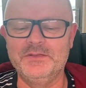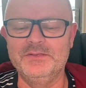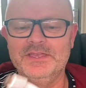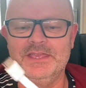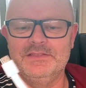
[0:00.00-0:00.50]

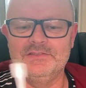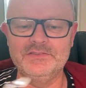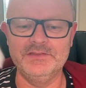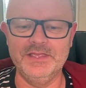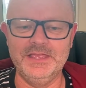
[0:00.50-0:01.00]

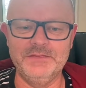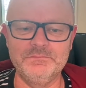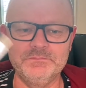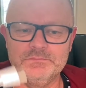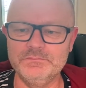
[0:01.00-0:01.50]
it's
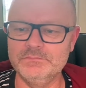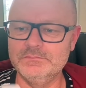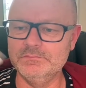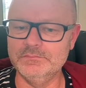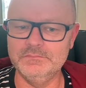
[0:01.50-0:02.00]

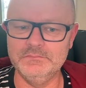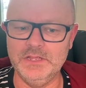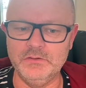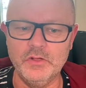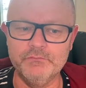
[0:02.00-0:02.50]

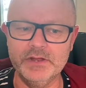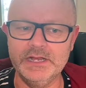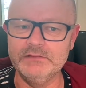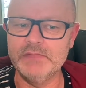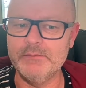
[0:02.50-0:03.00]
not
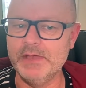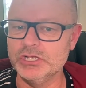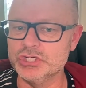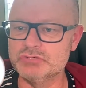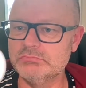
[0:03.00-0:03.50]
really that
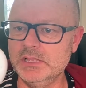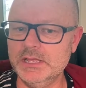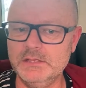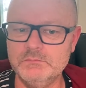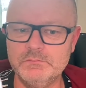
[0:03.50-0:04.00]
much
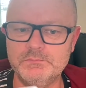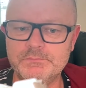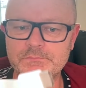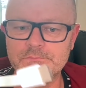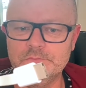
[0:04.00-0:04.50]

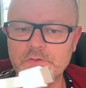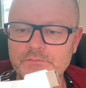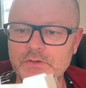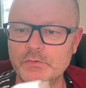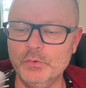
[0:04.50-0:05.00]

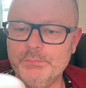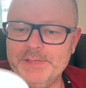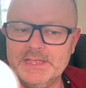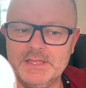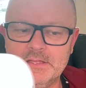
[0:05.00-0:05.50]
different or
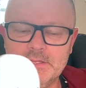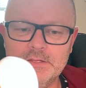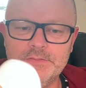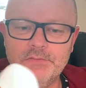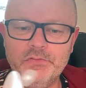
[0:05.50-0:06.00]
bigger
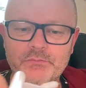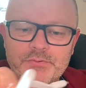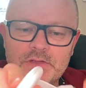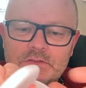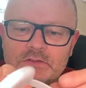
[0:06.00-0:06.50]
than the
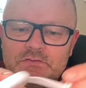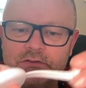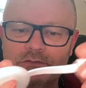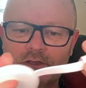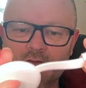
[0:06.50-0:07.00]
previous
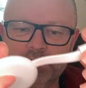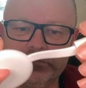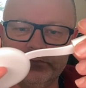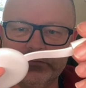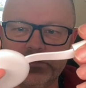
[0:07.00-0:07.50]

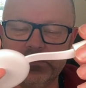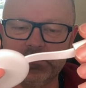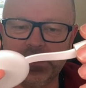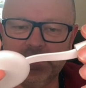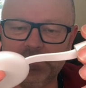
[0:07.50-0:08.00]
generation of
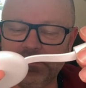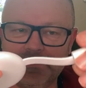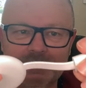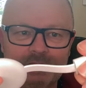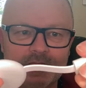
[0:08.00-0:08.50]
Chromecast, other
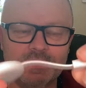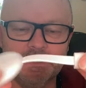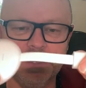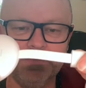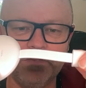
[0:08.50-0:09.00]
than the fact that
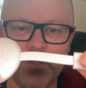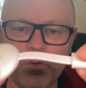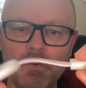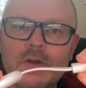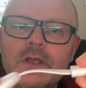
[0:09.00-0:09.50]
it has a
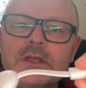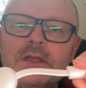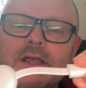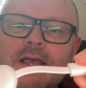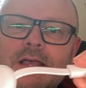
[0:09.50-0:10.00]
whole
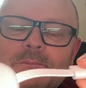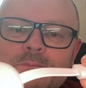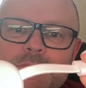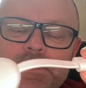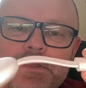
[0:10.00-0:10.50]

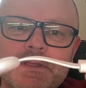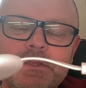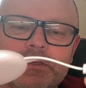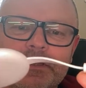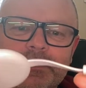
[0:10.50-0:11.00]

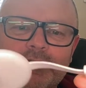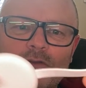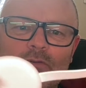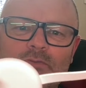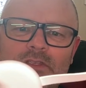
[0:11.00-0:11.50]

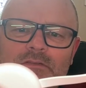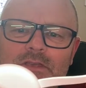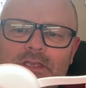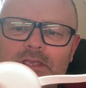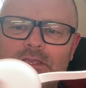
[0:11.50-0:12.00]
Google TV